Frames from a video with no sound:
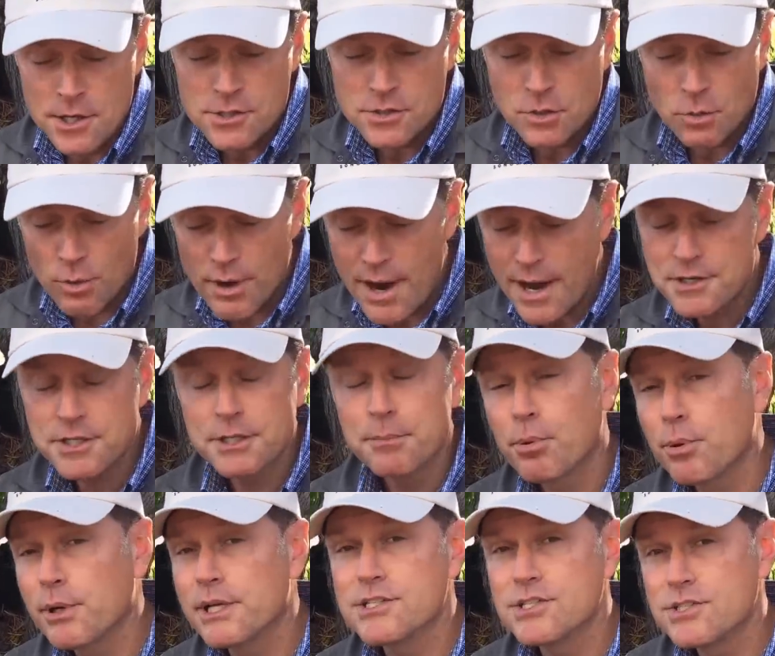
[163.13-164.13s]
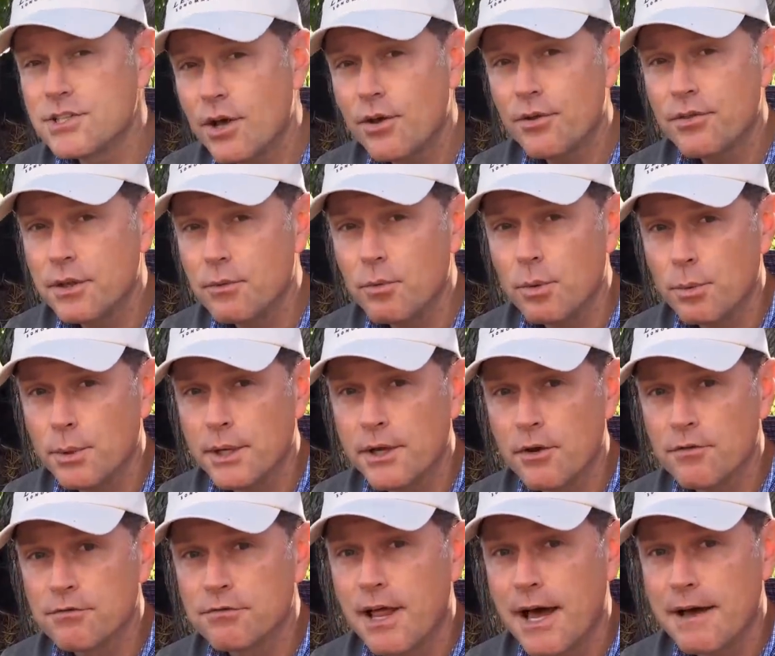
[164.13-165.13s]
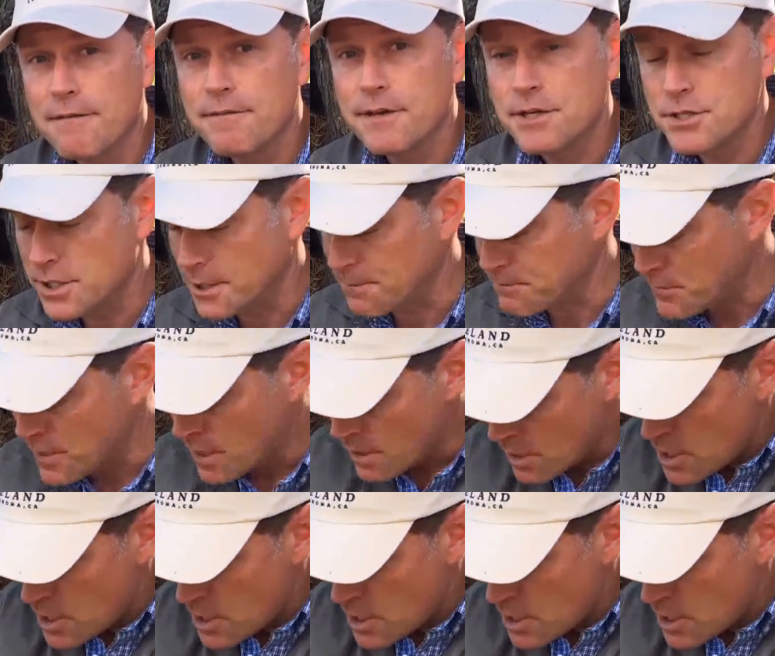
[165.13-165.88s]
So we're actually pretty stealthy when we go fly fishing.